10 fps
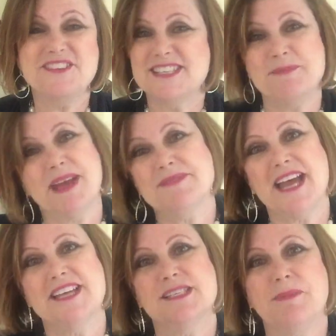Sometimes
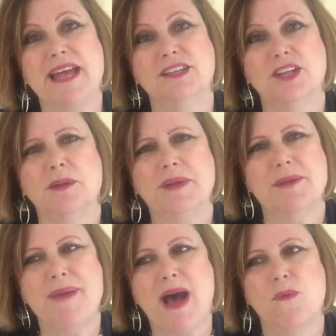I explain a little bit
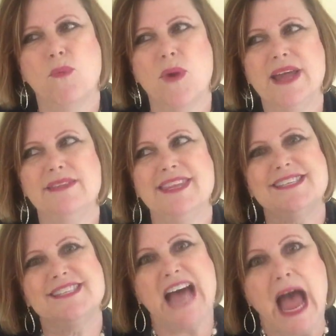about what
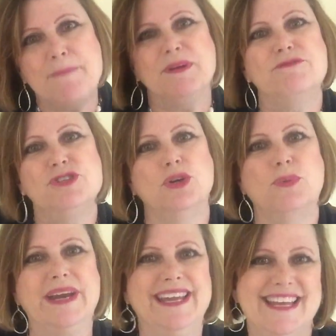this type of
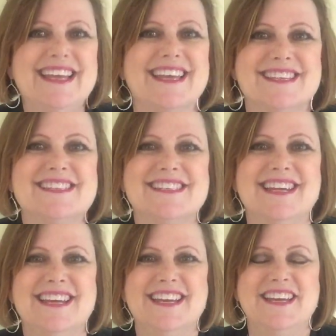jewelry is.
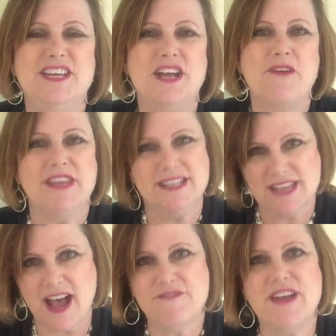That it's
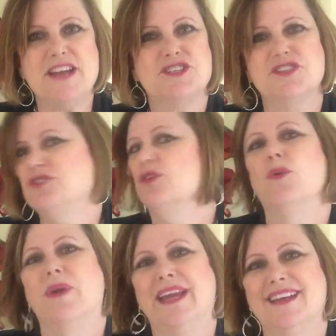high fashion
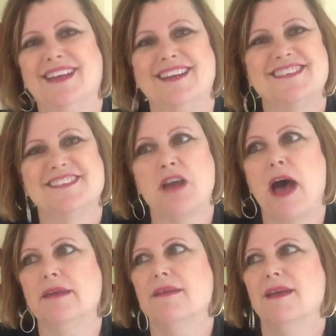jewelry and it's
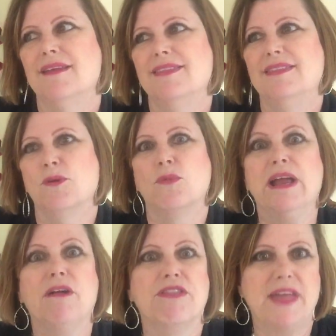not the
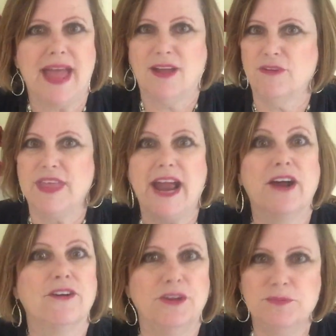real thing, or the
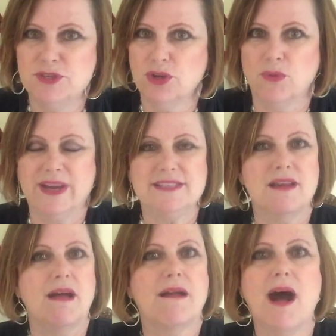heirloom jewelry. It's
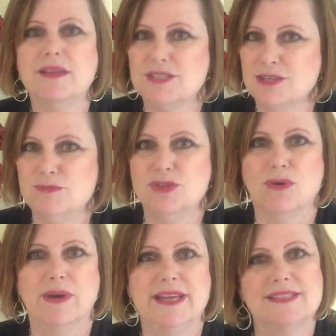not costume
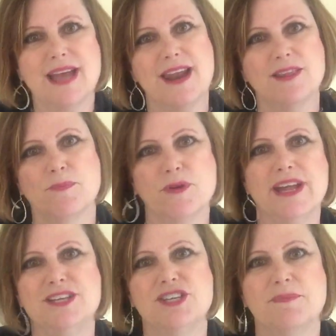jewelry. It's kind of the
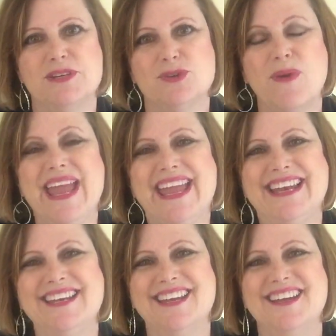bridge in
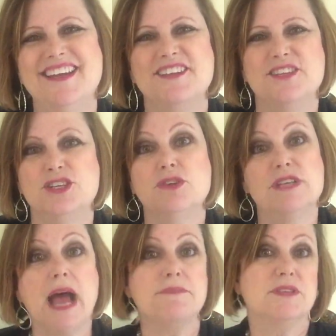between the two
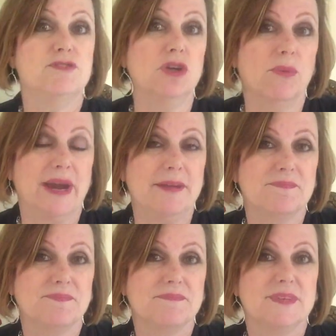types of jewelry.
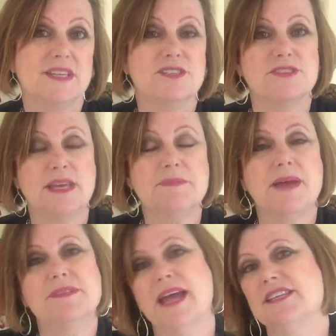So
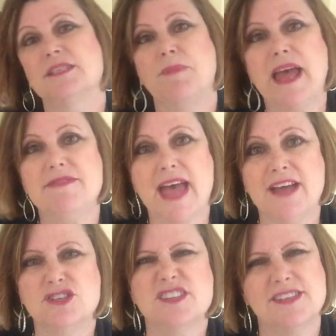sometimes I explain
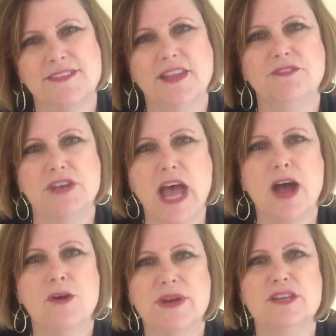that just so they'll
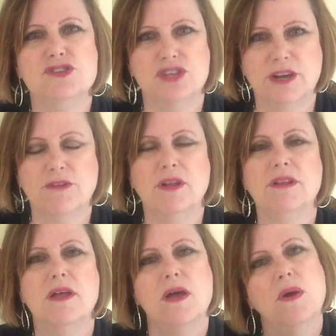know in
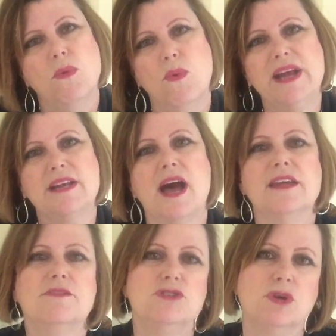general what
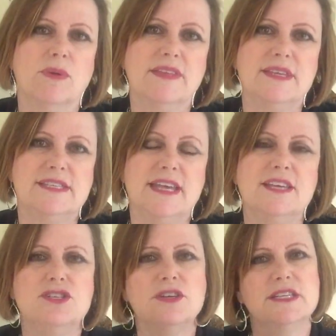kind of jewelry this
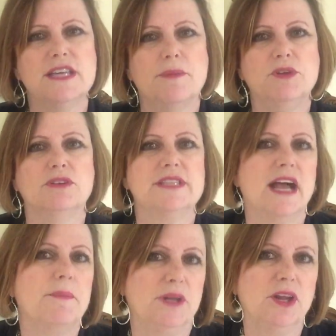is. And you'll
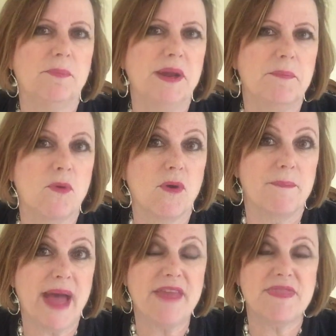tell them a little bit more
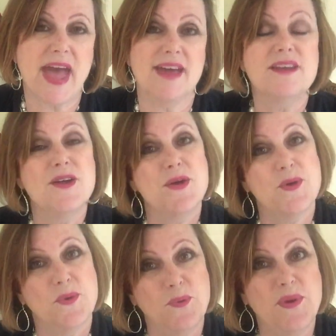about that
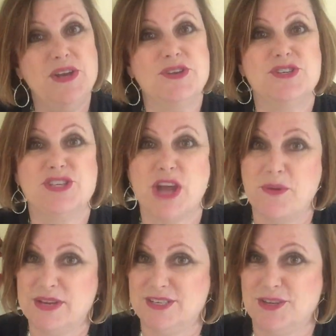when you show
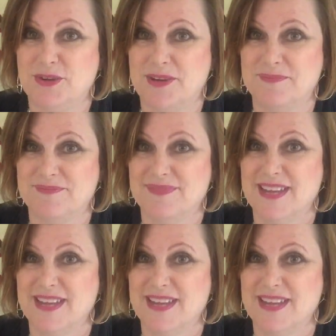it to them.